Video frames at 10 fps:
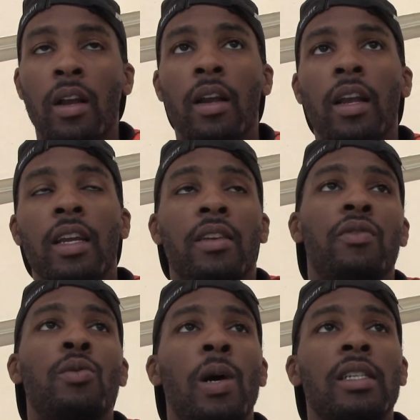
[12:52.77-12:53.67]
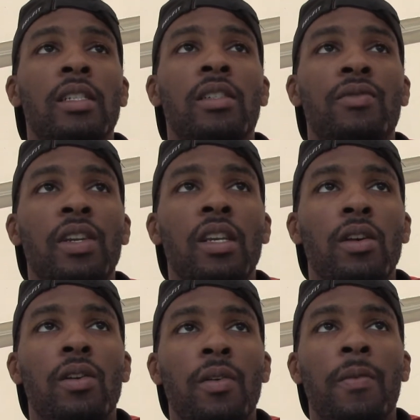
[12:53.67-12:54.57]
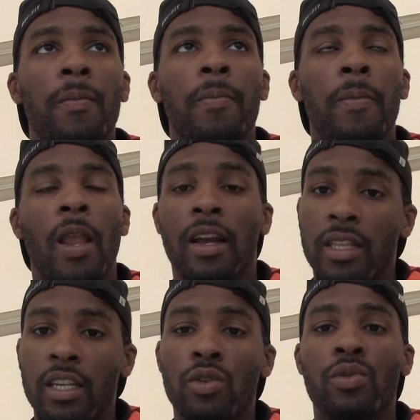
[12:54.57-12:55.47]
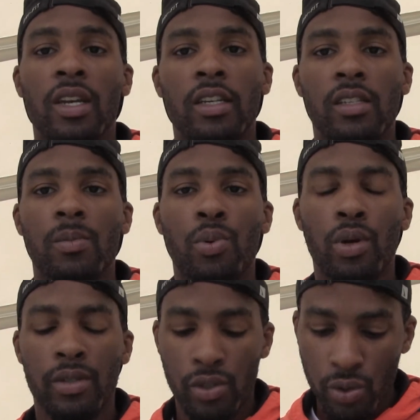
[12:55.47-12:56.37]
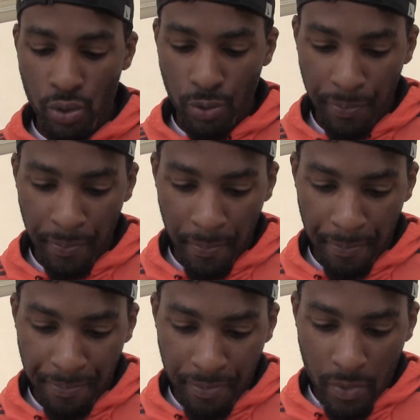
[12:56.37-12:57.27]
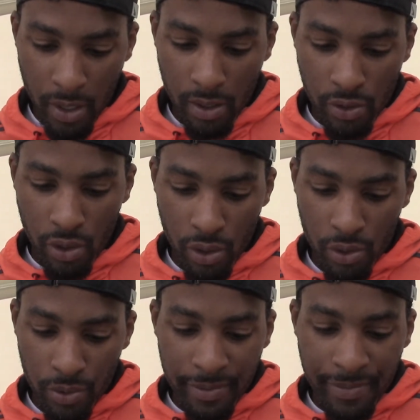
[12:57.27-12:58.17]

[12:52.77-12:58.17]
and if you're watching this video, I think you think it's important too. So